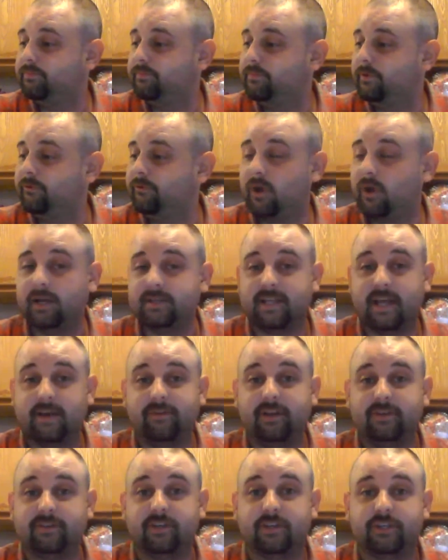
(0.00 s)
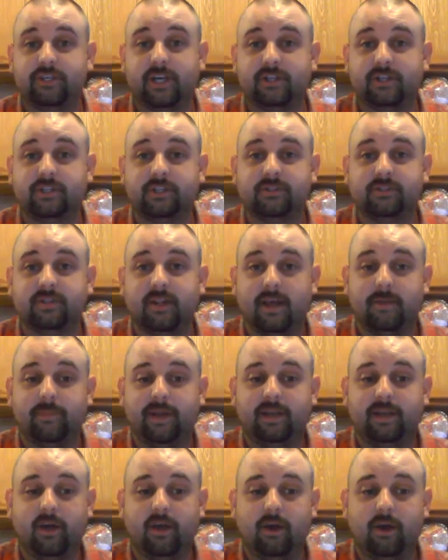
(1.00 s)
if you guys have any suggestions, let
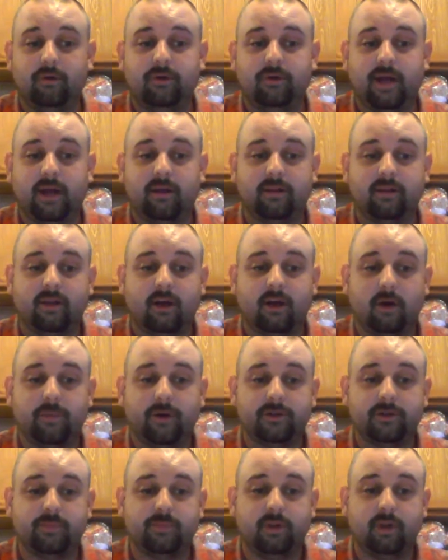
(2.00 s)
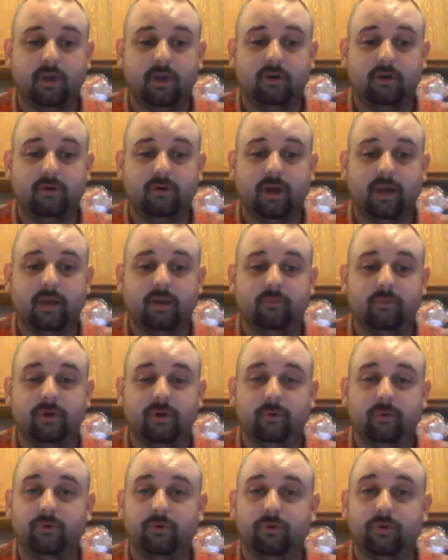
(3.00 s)
me know down in the comments below, and
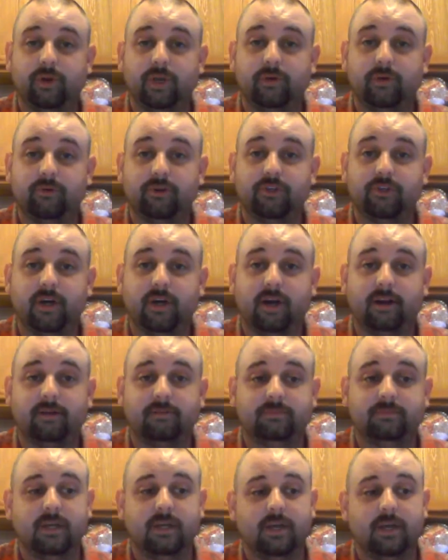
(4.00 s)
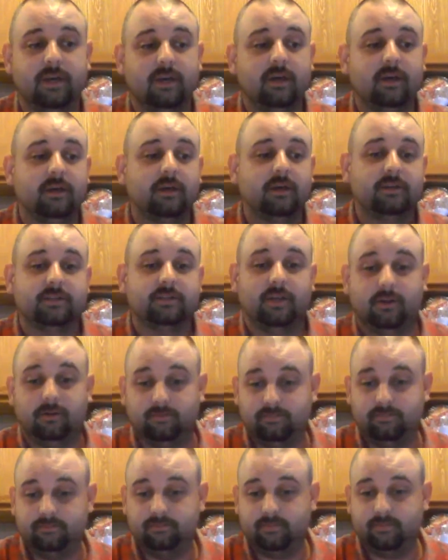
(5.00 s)
we will give it a try. So
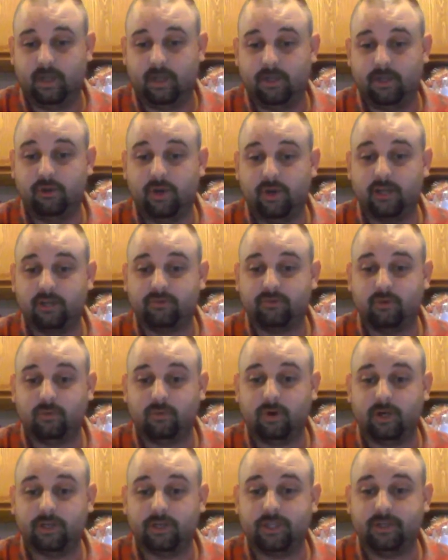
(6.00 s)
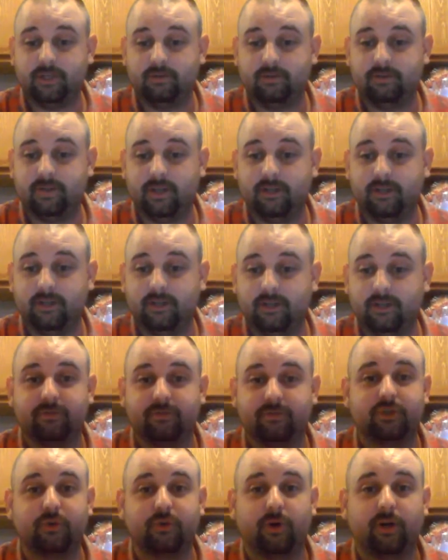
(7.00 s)
thank you guys for watching. Thank you guys
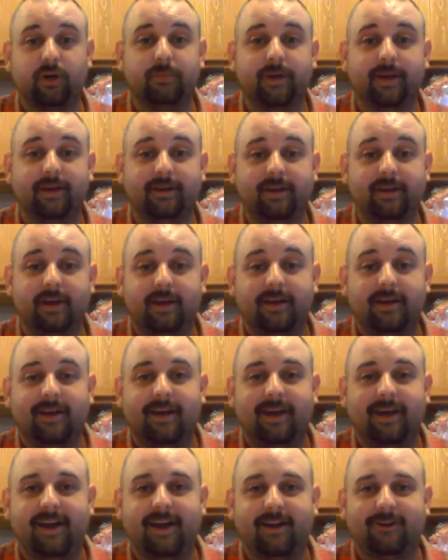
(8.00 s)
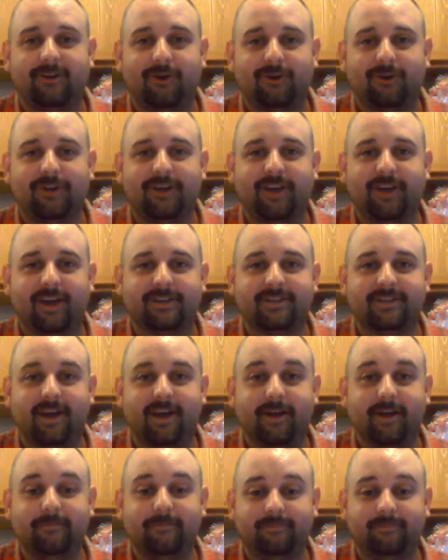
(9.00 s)
for joining me, and I'll talk to you next time.